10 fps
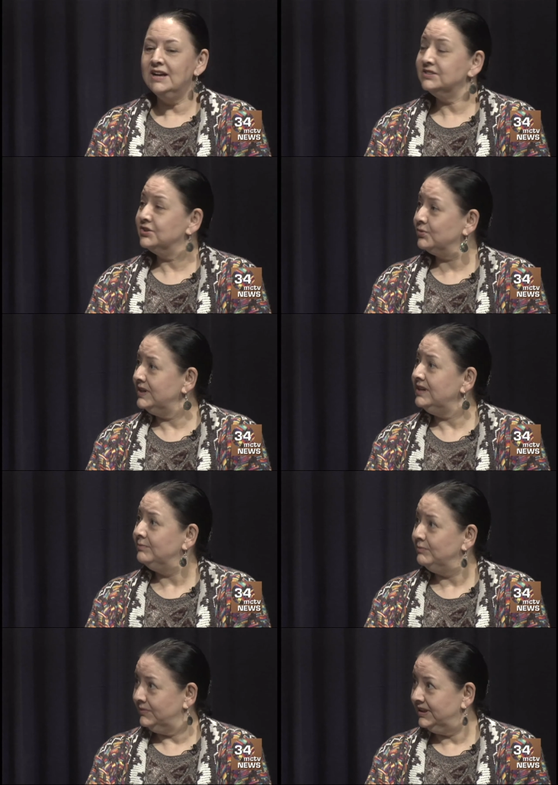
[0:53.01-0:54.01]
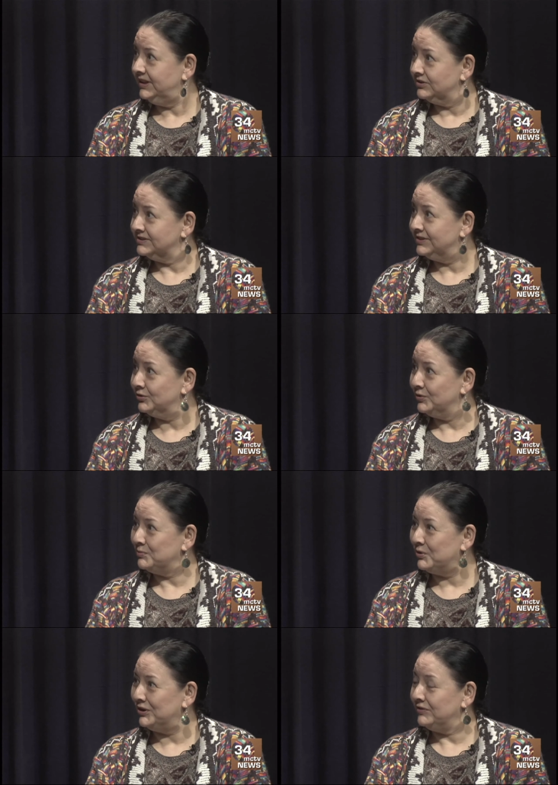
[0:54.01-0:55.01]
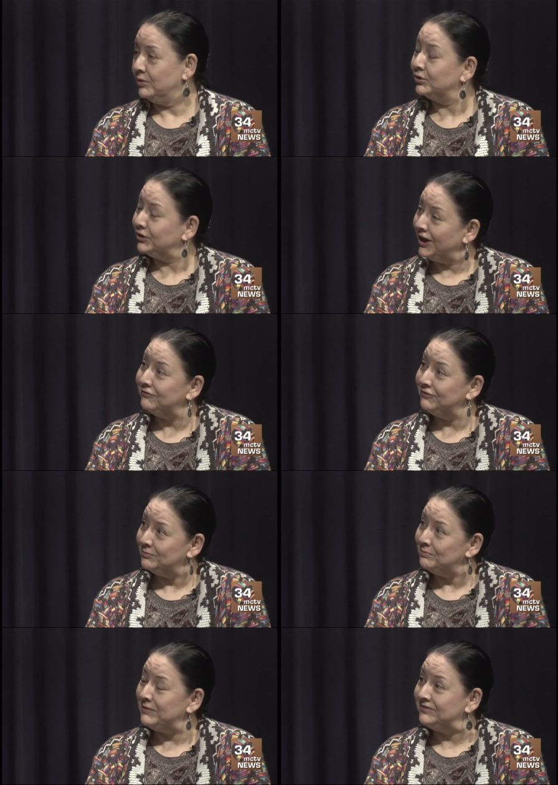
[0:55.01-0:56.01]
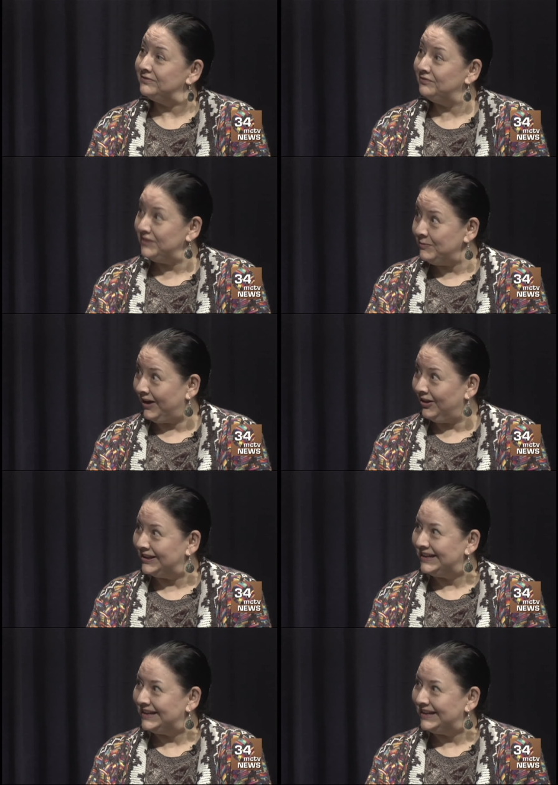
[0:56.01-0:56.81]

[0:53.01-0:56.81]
three leaders of the Green Party of Alberta have been female.